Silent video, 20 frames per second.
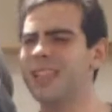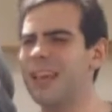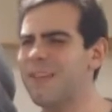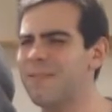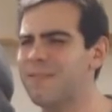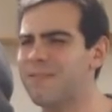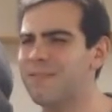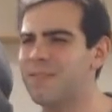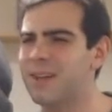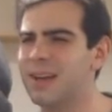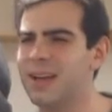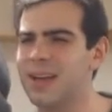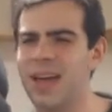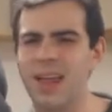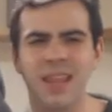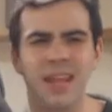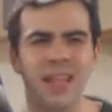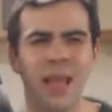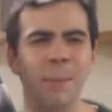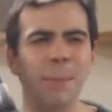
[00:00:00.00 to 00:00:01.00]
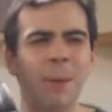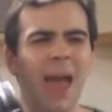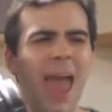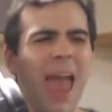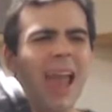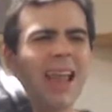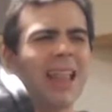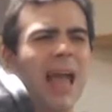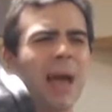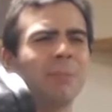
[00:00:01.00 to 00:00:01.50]
Chief! The number
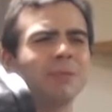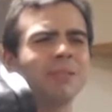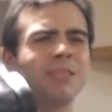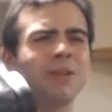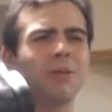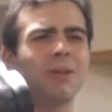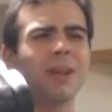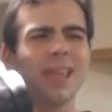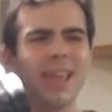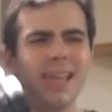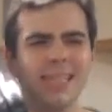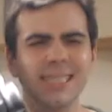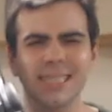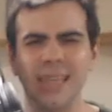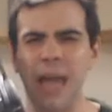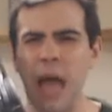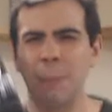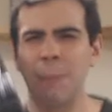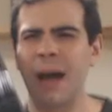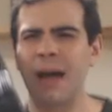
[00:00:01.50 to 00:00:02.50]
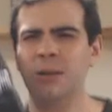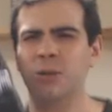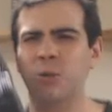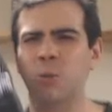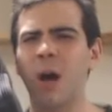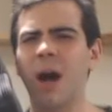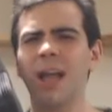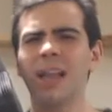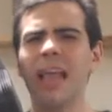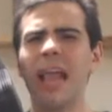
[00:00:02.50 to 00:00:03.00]
8 episode is part
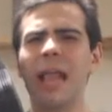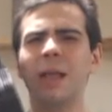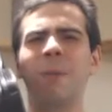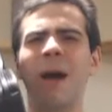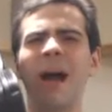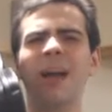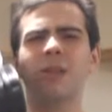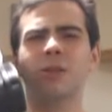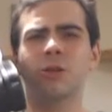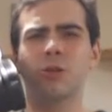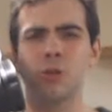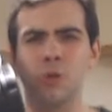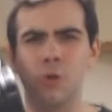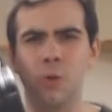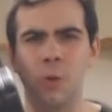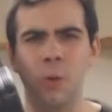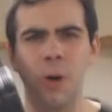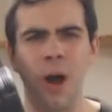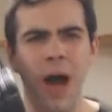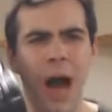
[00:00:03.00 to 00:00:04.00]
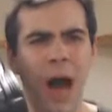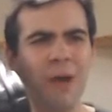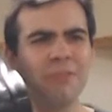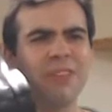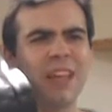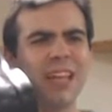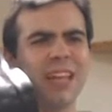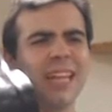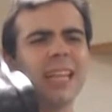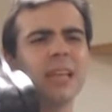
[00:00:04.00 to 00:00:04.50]
1 and part 2
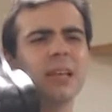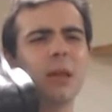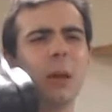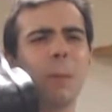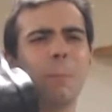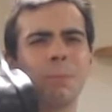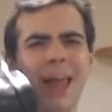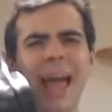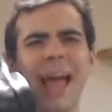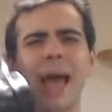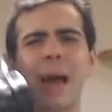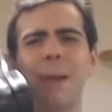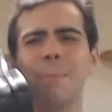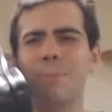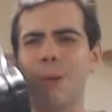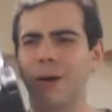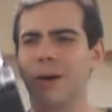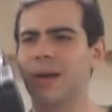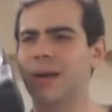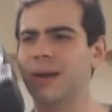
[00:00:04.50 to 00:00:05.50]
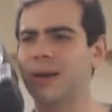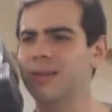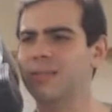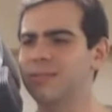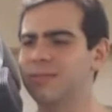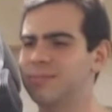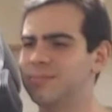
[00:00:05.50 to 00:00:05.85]
of The Little Black Book.